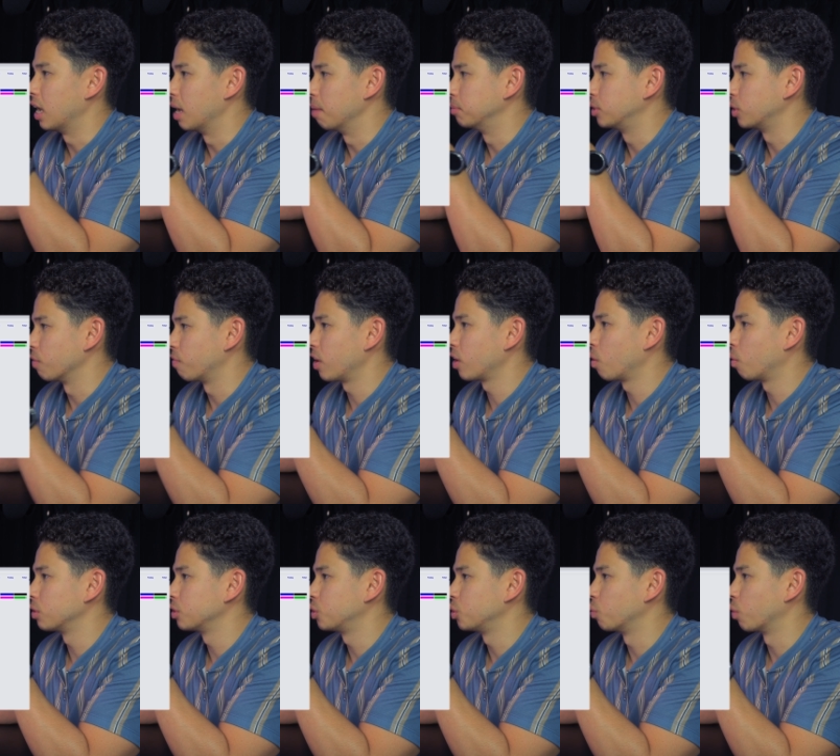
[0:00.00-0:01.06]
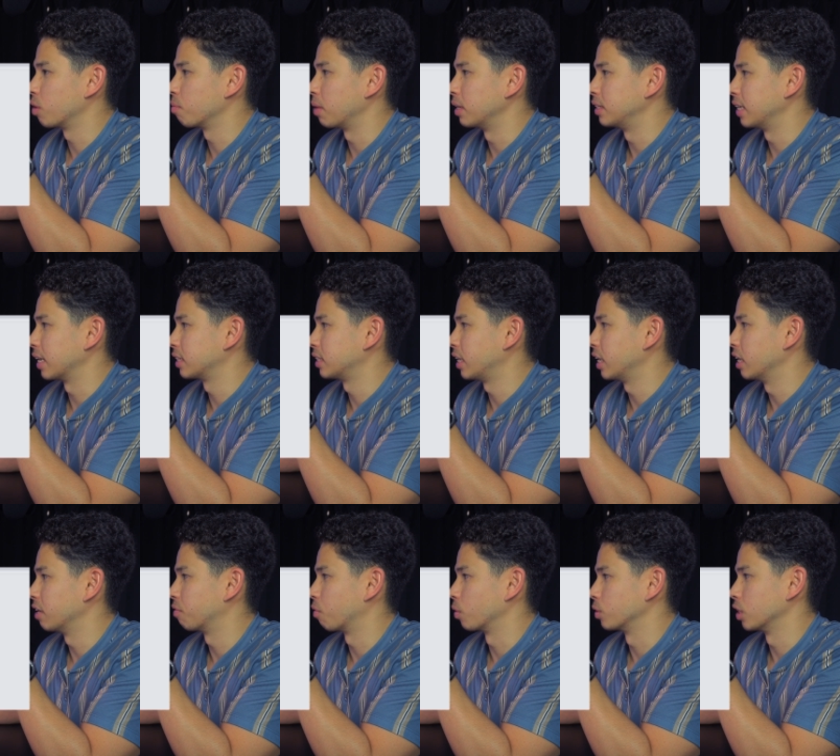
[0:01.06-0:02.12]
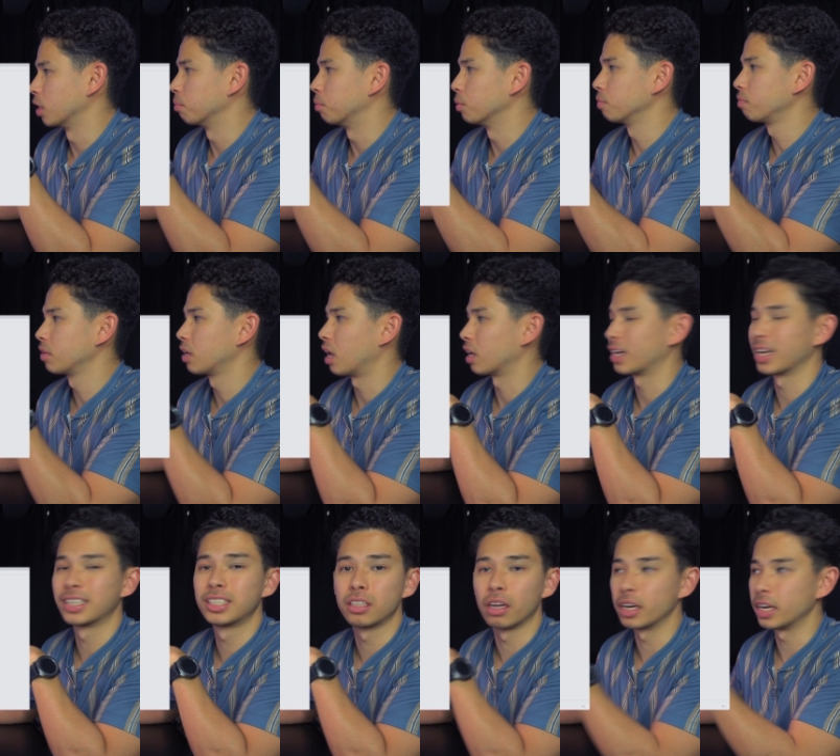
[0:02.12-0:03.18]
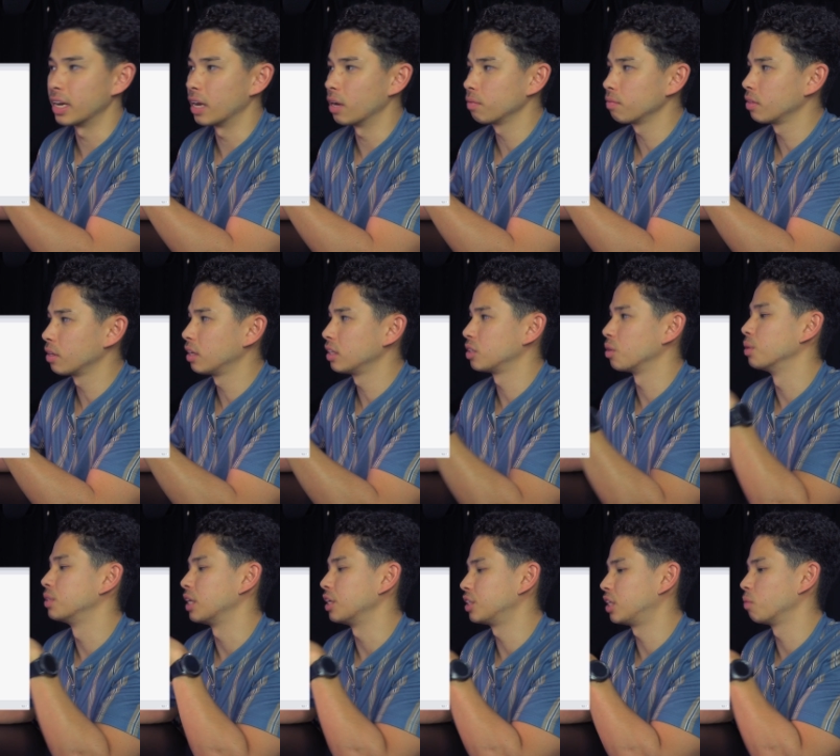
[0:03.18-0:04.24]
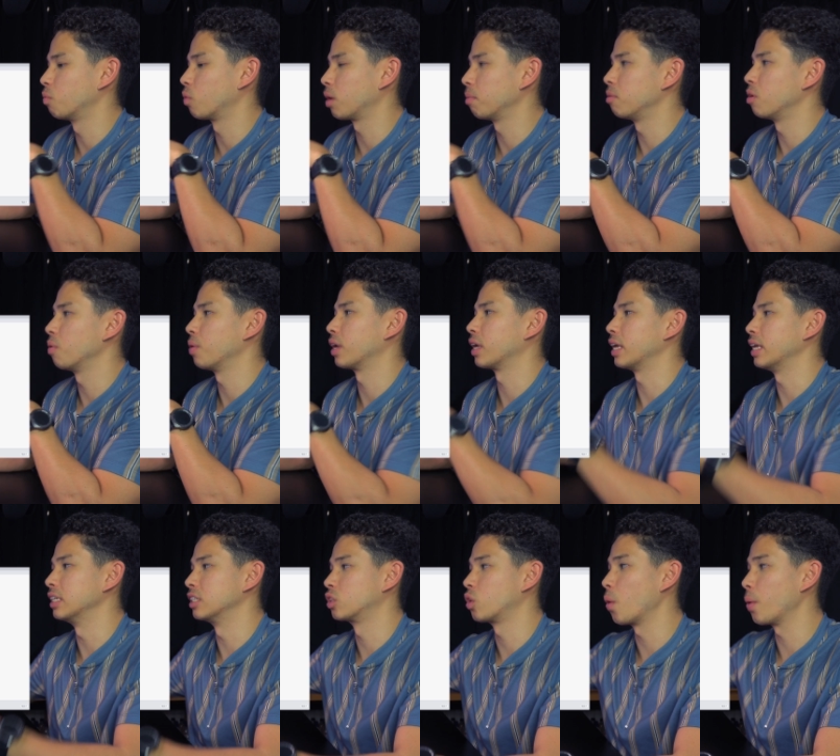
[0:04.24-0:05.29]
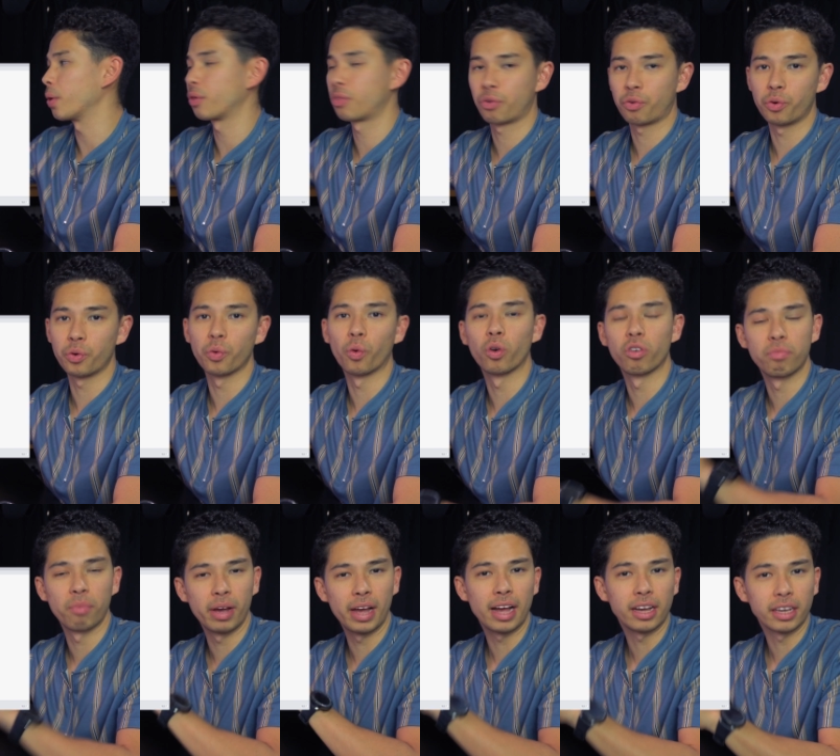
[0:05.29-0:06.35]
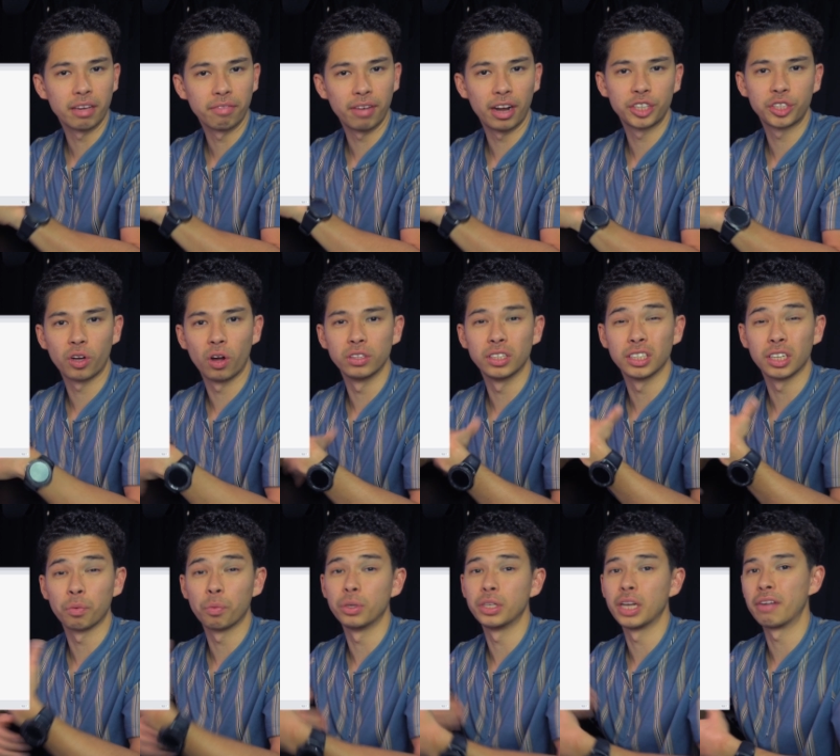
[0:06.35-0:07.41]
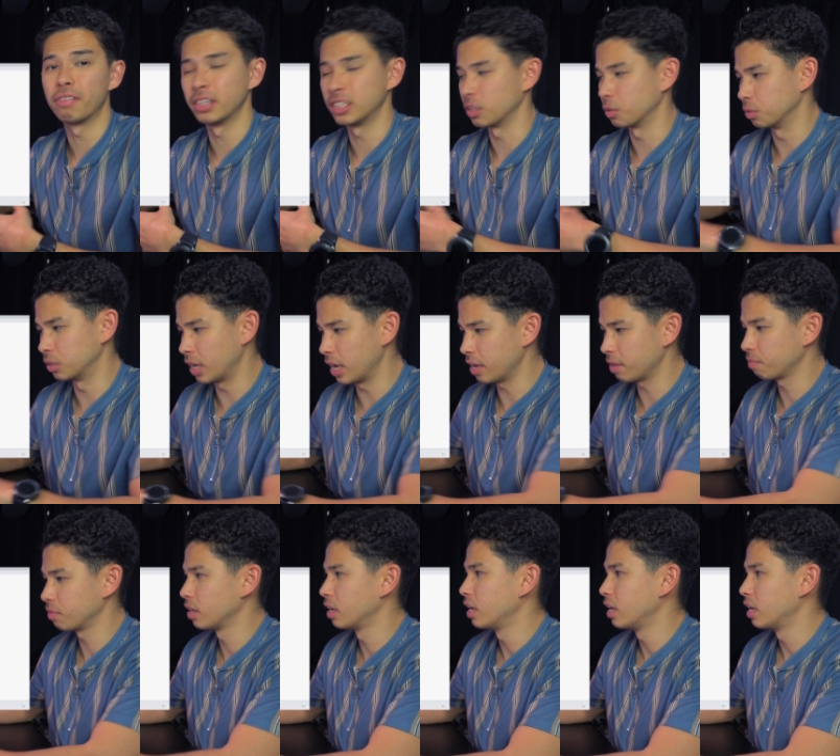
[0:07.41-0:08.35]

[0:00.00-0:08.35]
Um, so if I go onto one of my decks here, for example, I'll click Study Now. So essentially what I'm doing is going through all of my Anki flashcards as I would every single day,